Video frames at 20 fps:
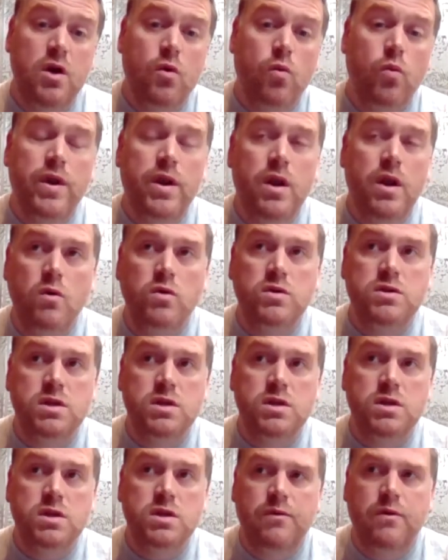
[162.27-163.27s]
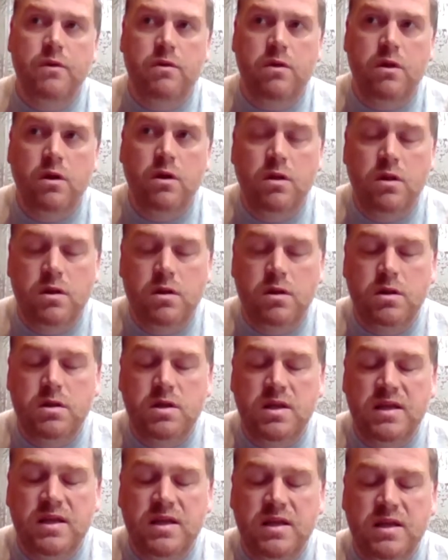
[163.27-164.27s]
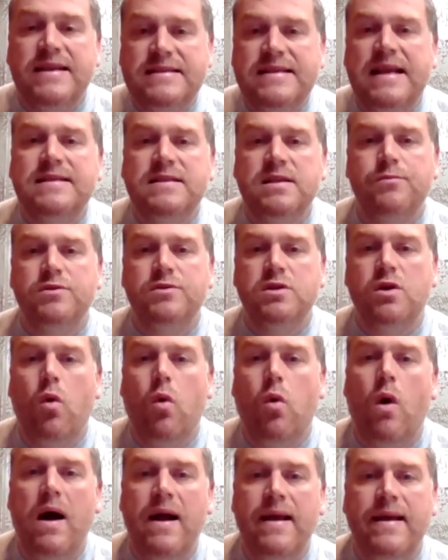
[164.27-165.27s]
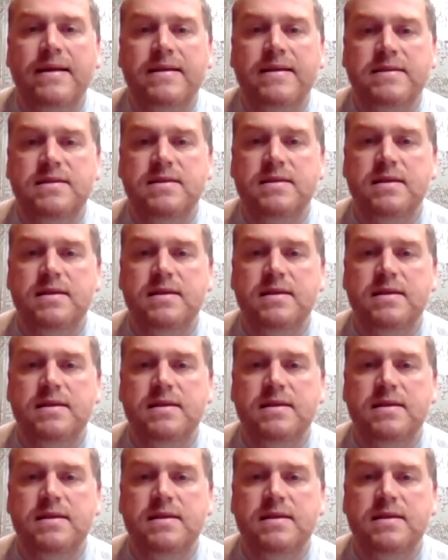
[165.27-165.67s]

We noticed that the city centre was quiet.